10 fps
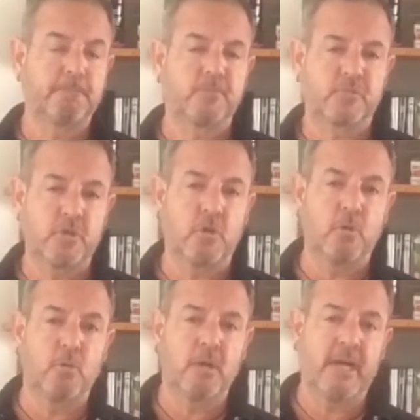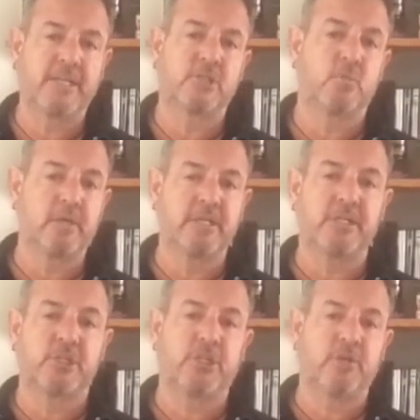So I just wanted to
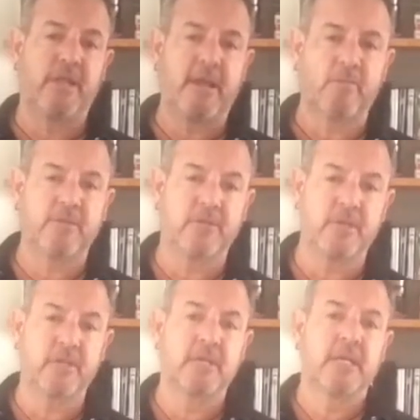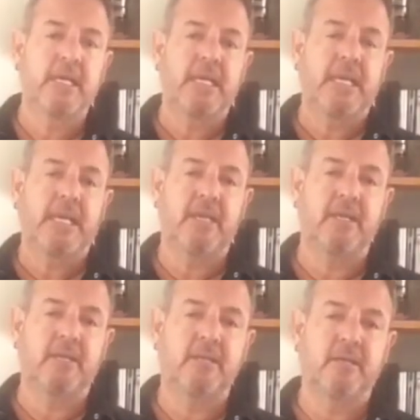share that with you,
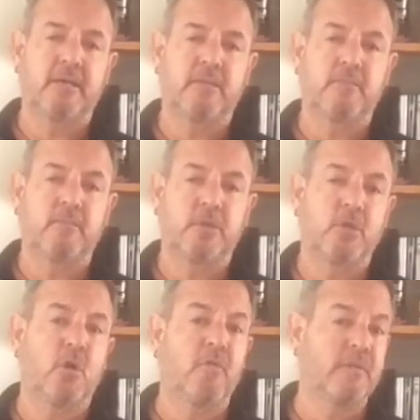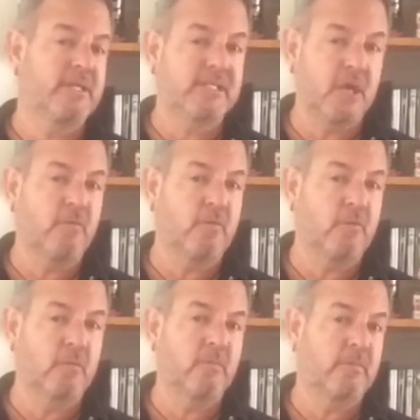and you know, hopefully it's
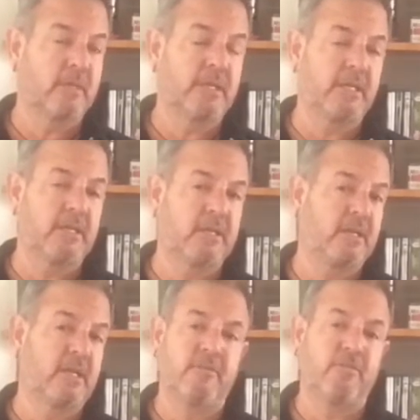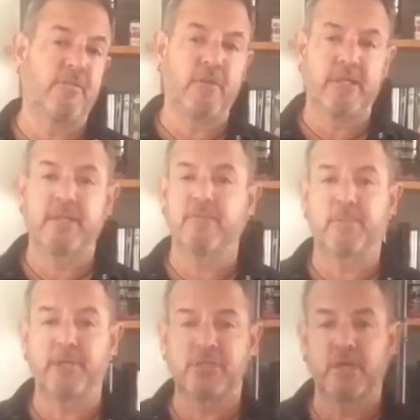helpful. And if you find the
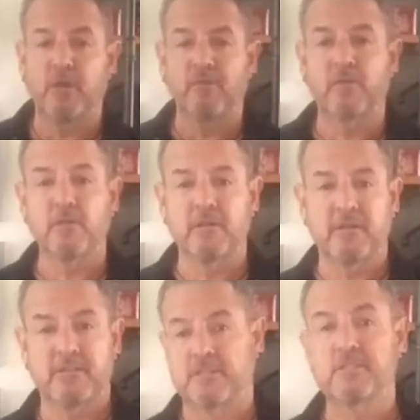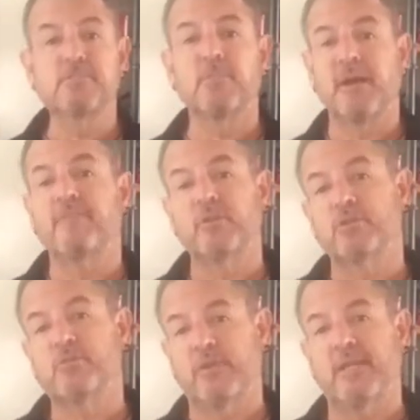information helpful, this is my first
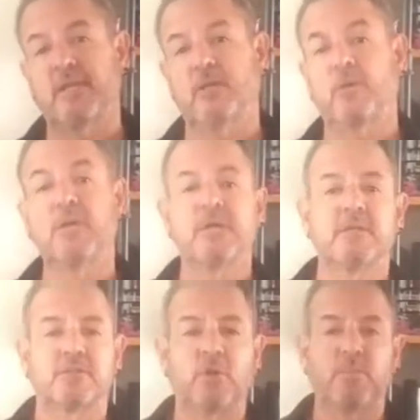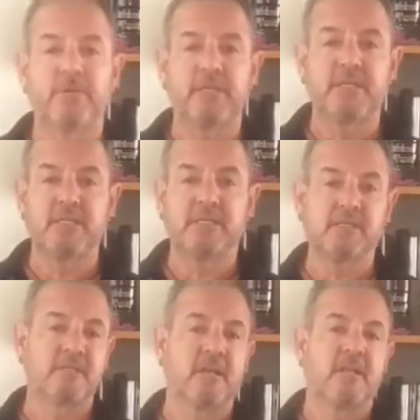video, so
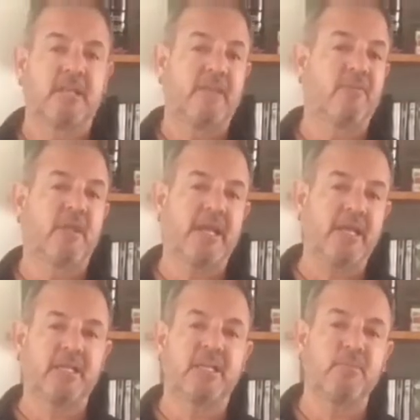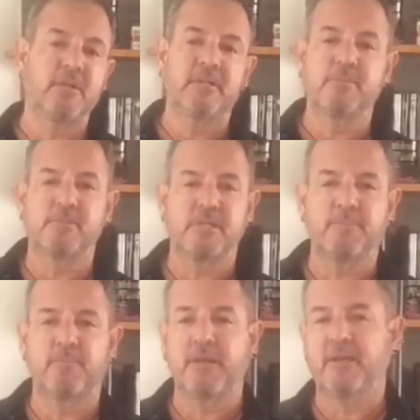please, if you like it, give me a thumbs
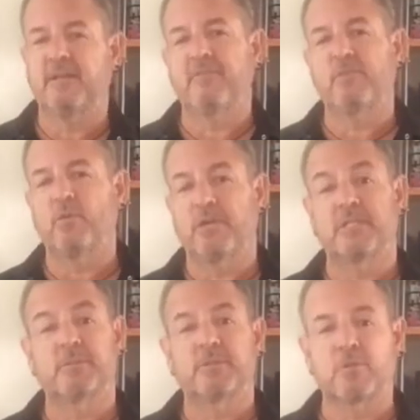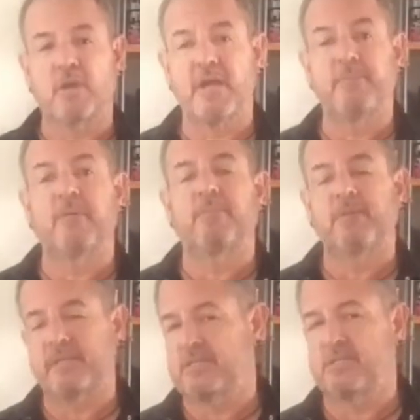up, and if you want to subscribe,
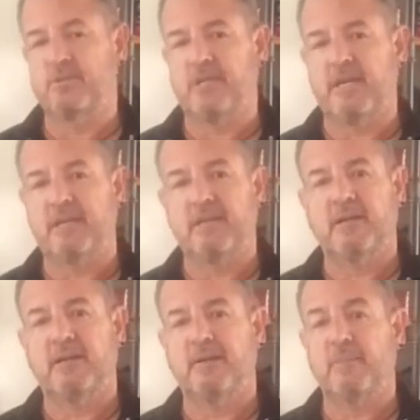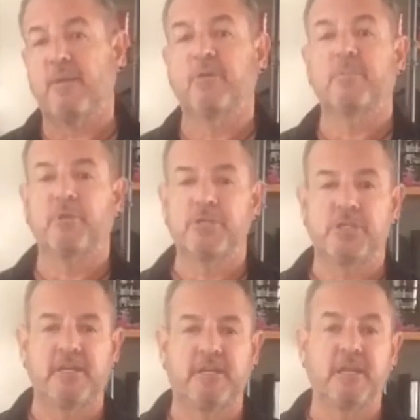please do that. I would
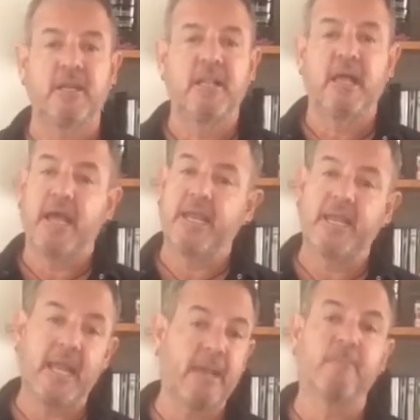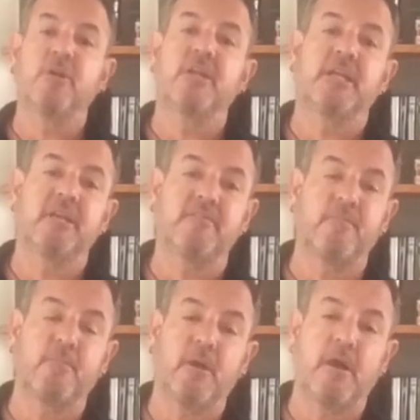appreciate it. I am going to
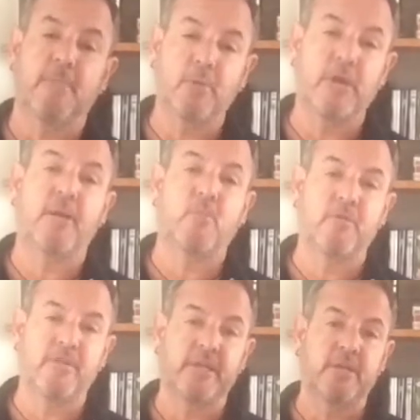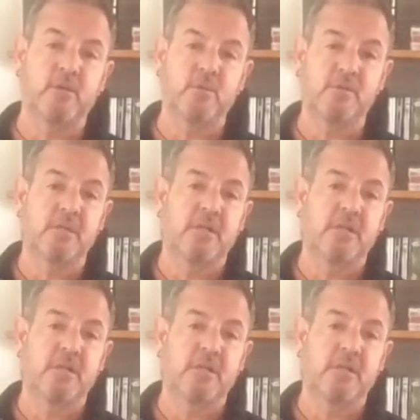put out more videos